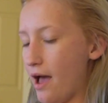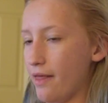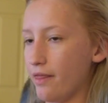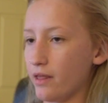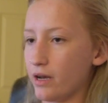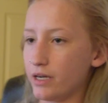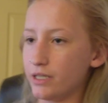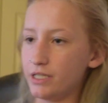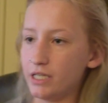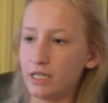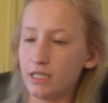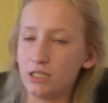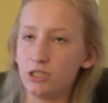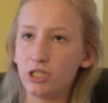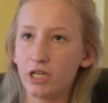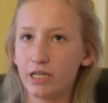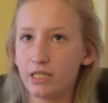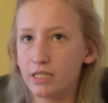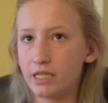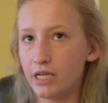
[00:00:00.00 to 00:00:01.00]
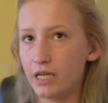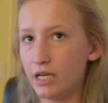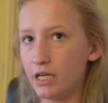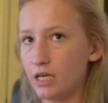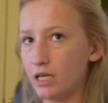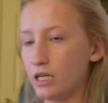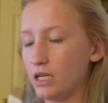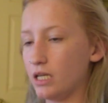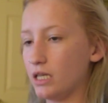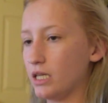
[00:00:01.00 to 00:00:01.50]
And then I dated Jason,
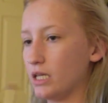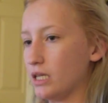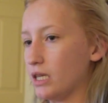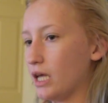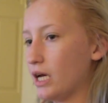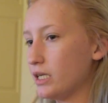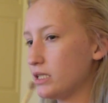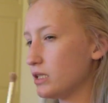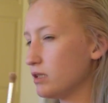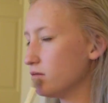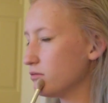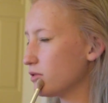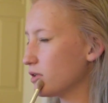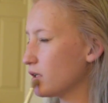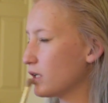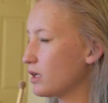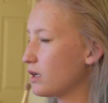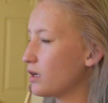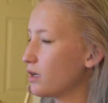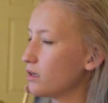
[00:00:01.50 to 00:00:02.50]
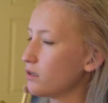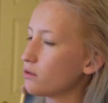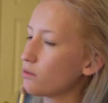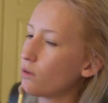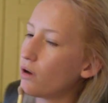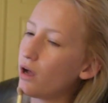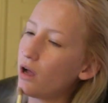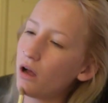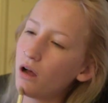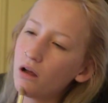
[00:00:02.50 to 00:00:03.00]
and then that didn't really end
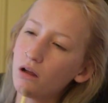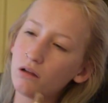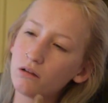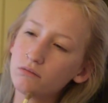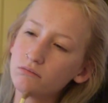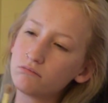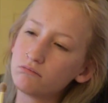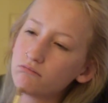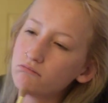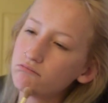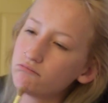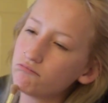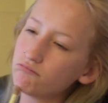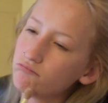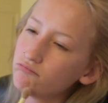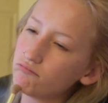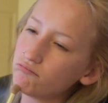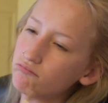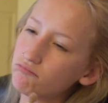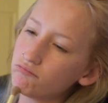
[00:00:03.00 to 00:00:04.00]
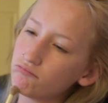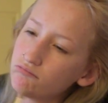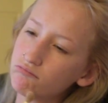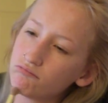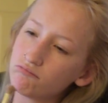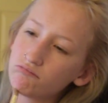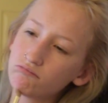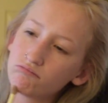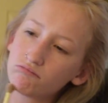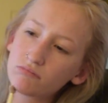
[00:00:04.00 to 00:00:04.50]
well.
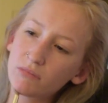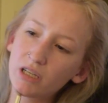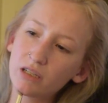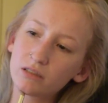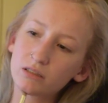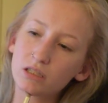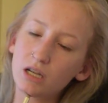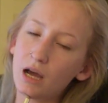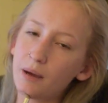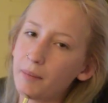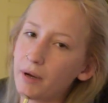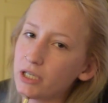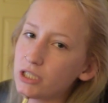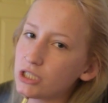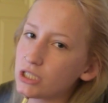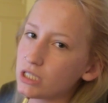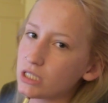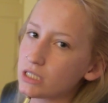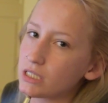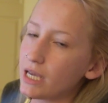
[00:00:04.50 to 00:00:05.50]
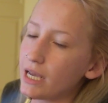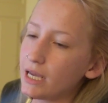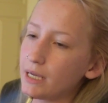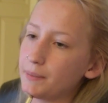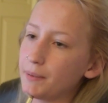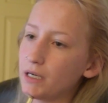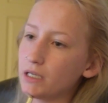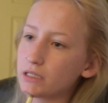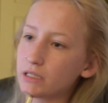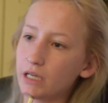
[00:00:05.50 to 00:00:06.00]
There's not much to say
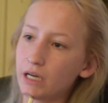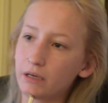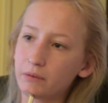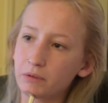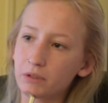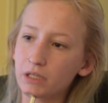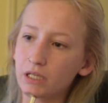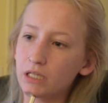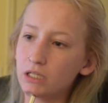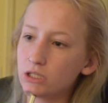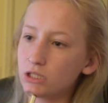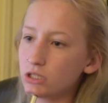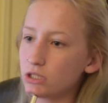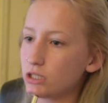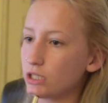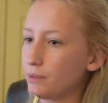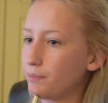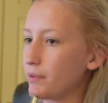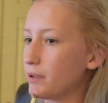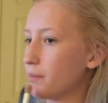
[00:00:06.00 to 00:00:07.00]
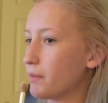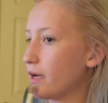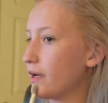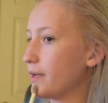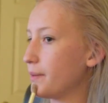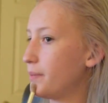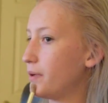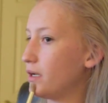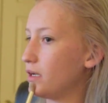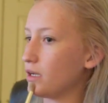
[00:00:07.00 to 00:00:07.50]
about that relationship, in my
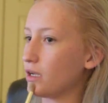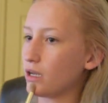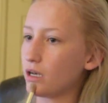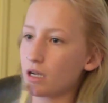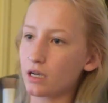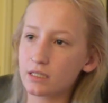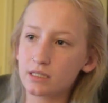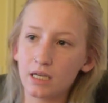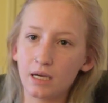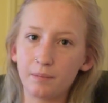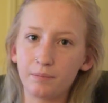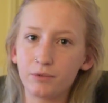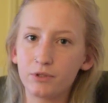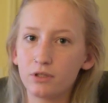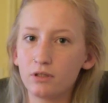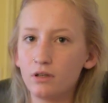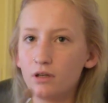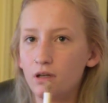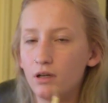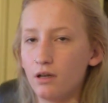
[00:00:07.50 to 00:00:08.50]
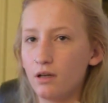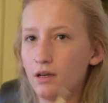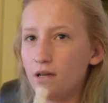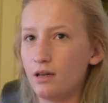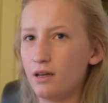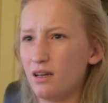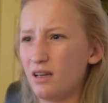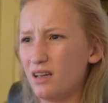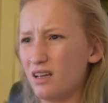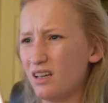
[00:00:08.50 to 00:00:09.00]
opinion, except
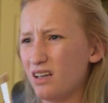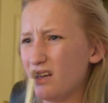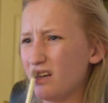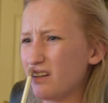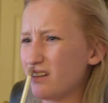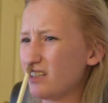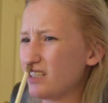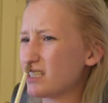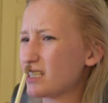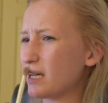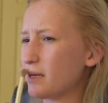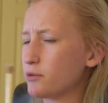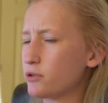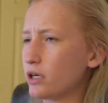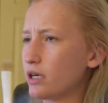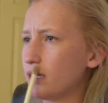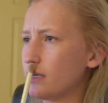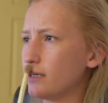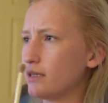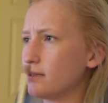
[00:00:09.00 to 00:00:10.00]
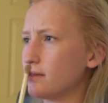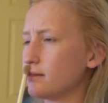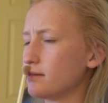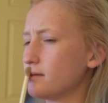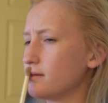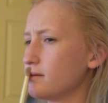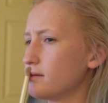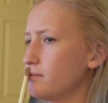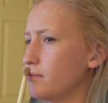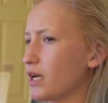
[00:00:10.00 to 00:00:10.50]
I just kept trying to
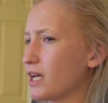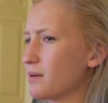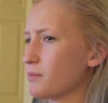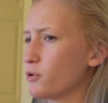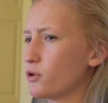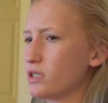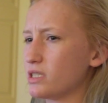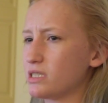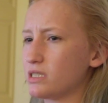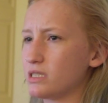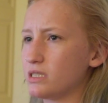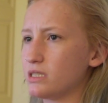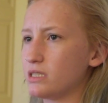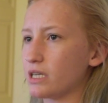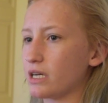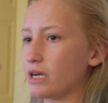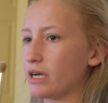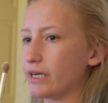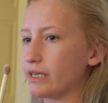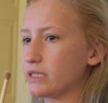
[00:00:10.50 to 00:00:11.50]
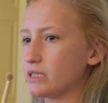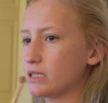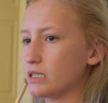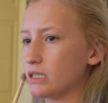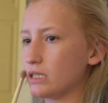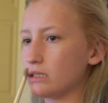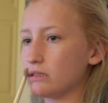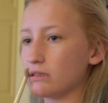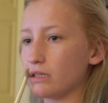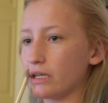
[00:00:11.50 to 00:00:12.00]
make him quit cigarettes, and
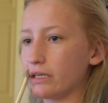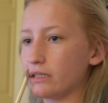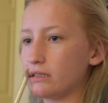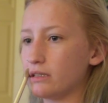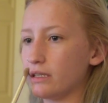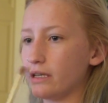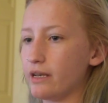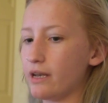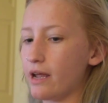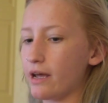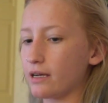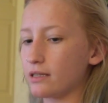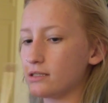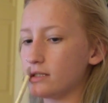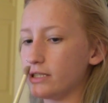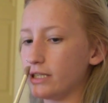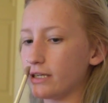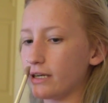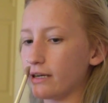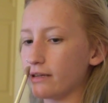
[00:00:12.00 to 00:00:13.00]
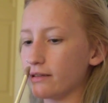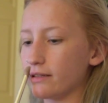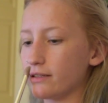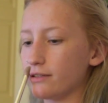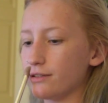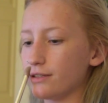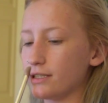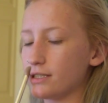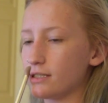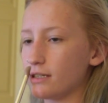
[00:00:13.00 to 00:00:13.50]
then, like, the next year I
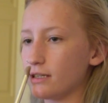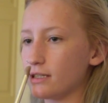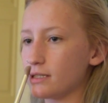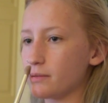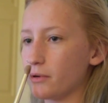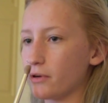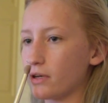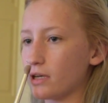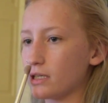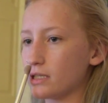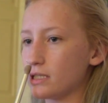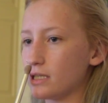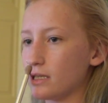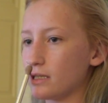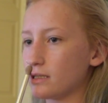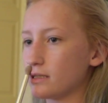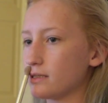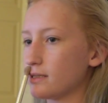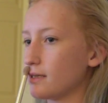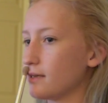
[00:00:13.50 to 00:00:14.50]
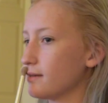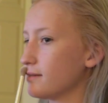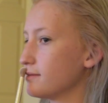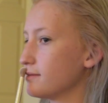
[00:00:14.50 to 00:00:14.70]
literally started smoking cigs, so